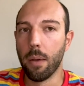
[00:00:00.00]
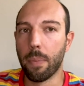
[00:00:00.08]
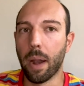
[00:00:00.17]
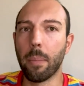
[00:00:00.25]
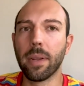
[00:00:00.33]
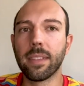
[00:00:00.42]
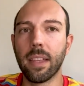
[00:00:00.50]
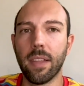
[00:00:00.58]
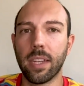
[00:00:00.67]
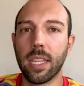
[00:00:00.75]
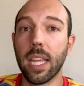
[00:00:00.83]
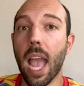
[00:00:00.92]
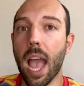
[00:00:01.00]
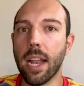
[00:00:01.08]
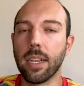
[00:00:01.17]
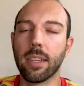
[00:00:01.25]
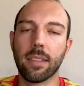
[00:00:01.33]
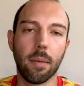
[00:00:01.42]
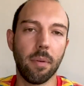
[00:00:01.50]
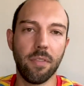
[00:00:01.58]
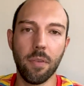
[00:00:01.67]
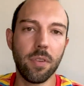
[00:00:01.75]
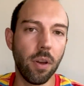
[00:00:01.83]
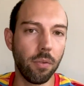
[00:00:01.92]
But I'm gonna say that to the end because some of
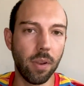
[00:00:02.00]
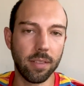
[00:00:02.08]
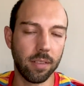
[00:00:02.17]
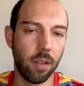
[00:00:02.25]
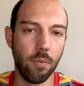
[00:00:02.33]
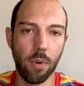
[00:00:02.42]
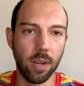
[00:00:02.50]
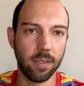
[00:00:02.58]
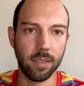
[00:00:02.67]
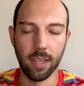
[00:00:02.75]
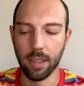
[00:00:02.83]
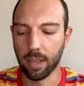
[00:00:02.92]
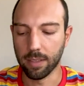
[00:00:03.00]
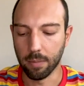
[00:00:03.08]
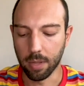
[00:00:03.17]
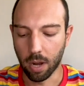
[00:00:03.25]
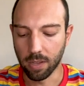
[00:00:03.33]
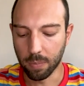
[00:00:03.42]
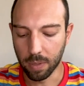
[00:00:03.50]
you don't necessarily wanna see like some of the yarns,